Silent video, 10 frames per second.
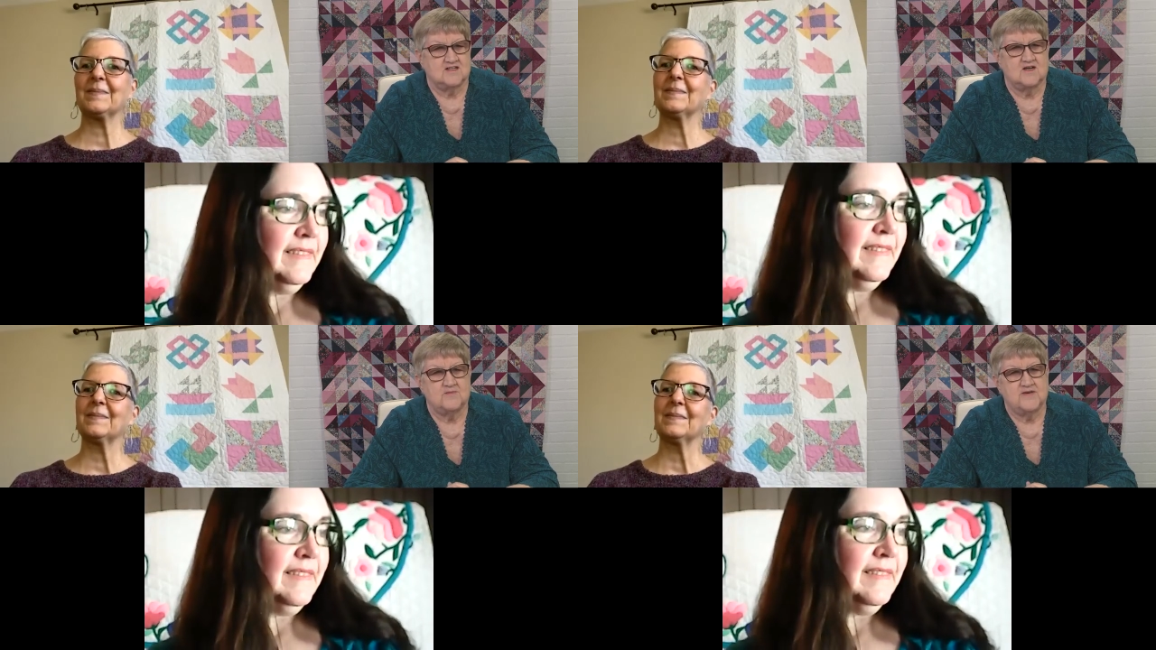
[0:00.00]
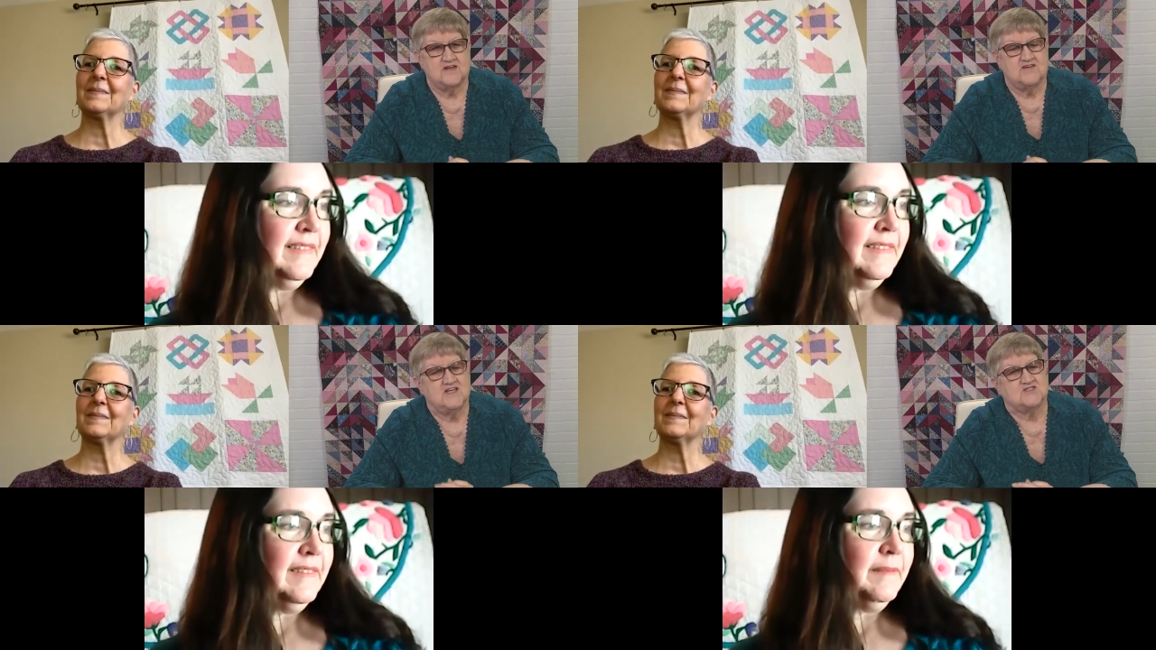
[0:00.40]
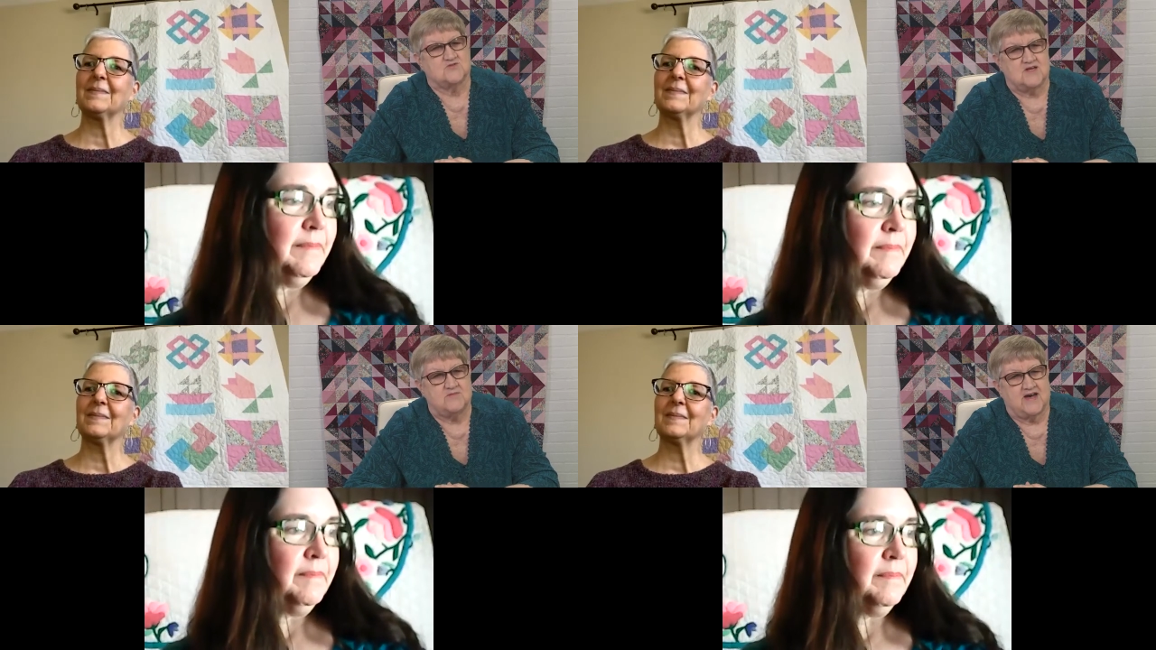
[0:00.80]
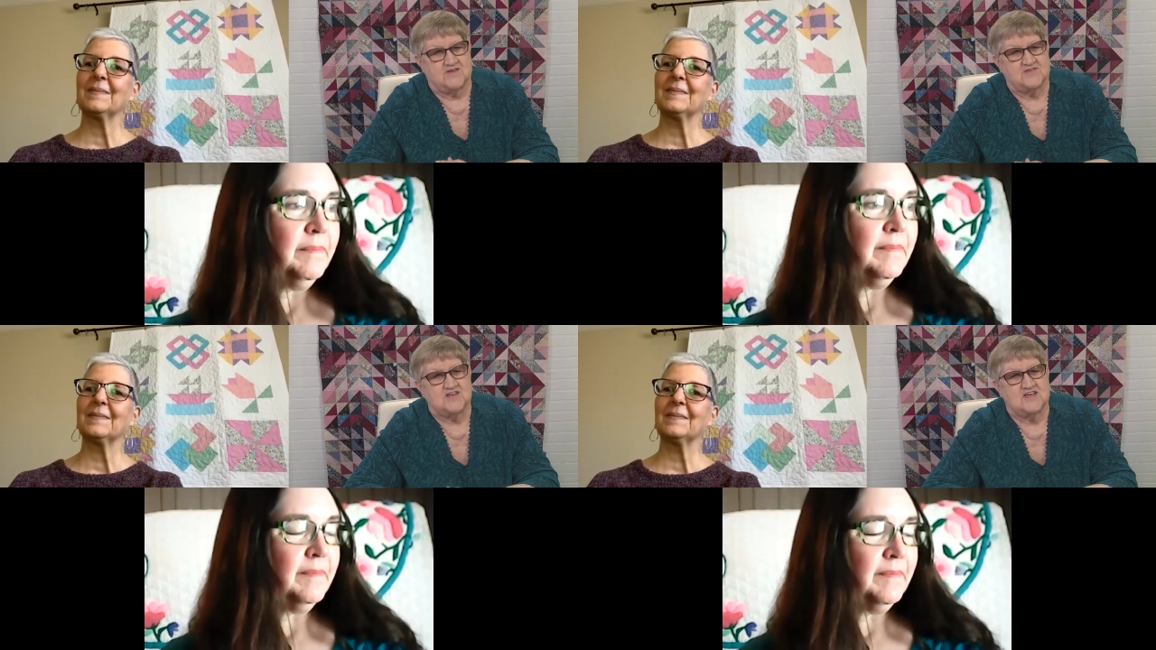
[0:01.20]
Speaker 1: a little bit of history
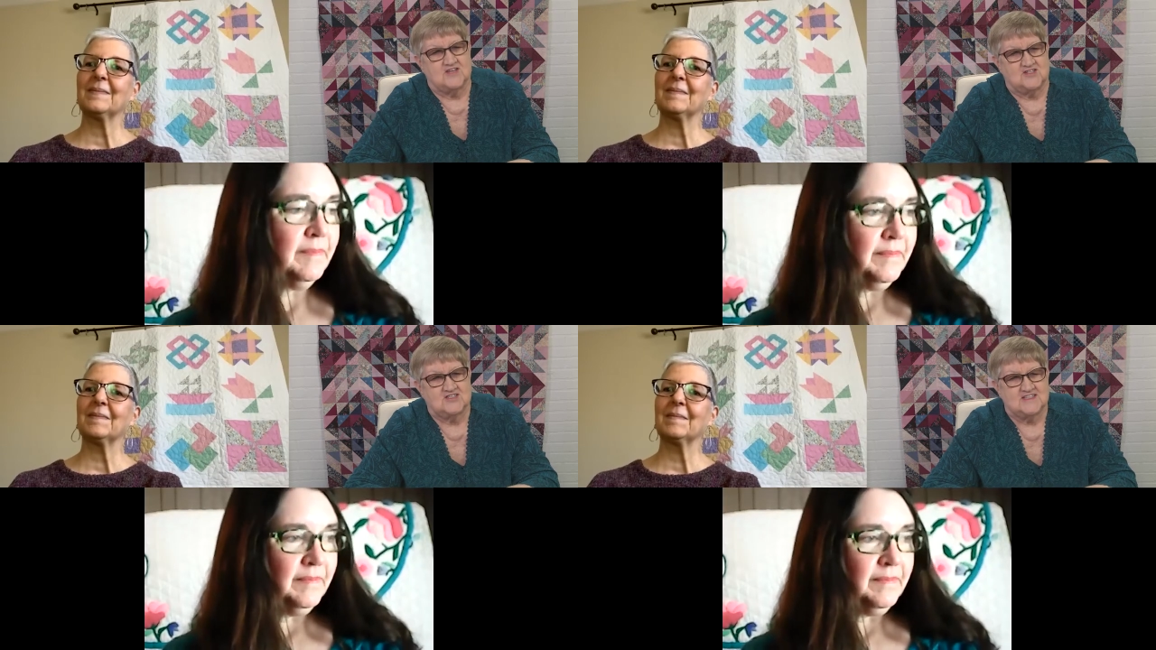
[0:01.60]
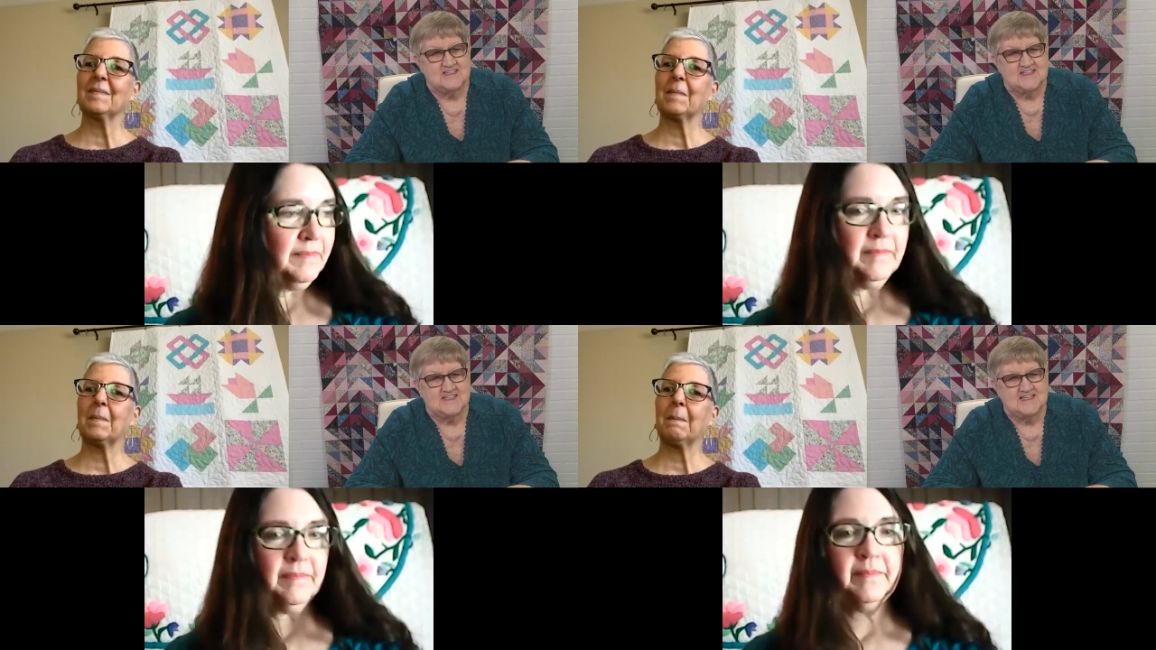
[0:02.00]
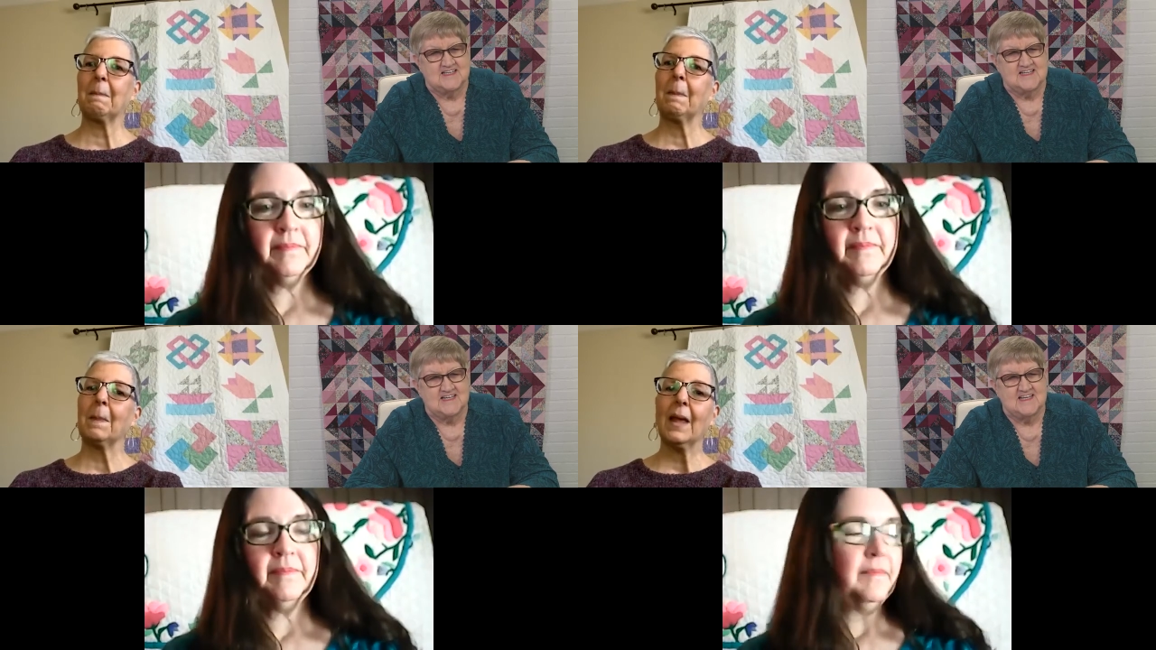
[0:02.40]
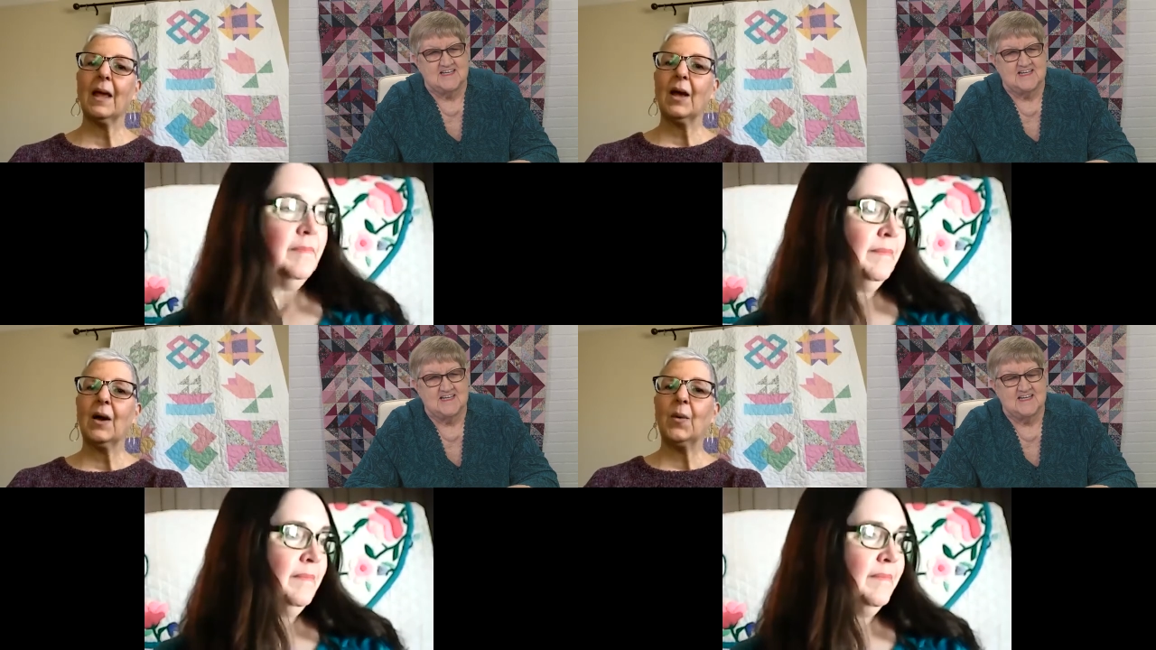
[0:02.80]
about the guild.
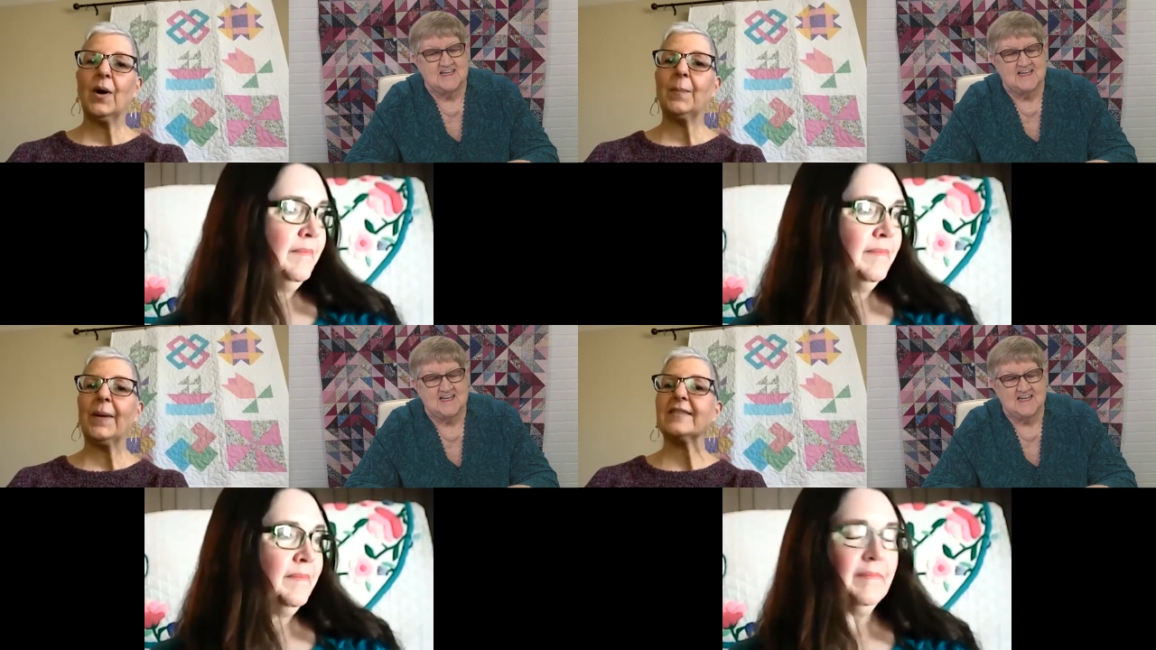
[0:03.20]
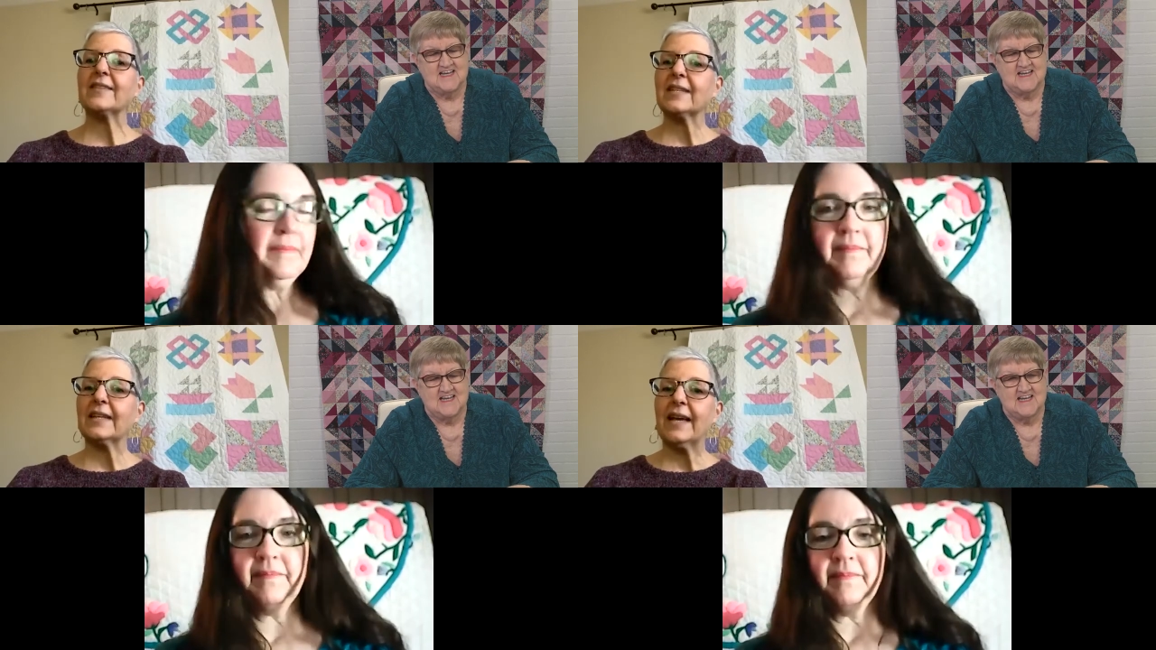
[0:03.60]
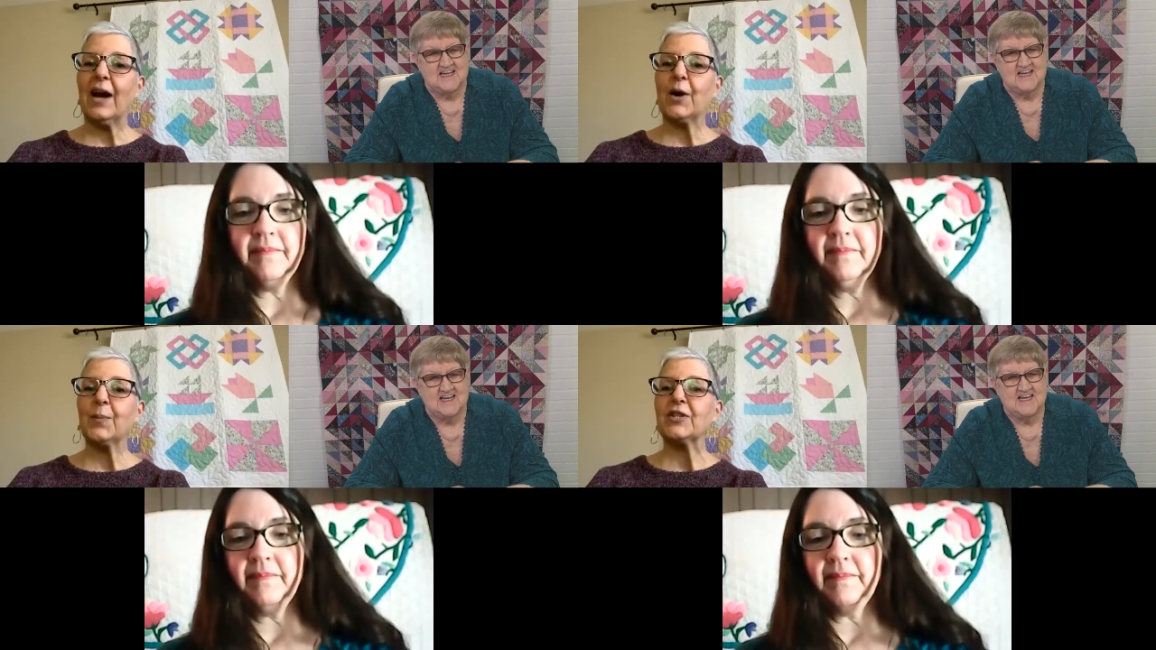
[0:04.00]
Well, basically, our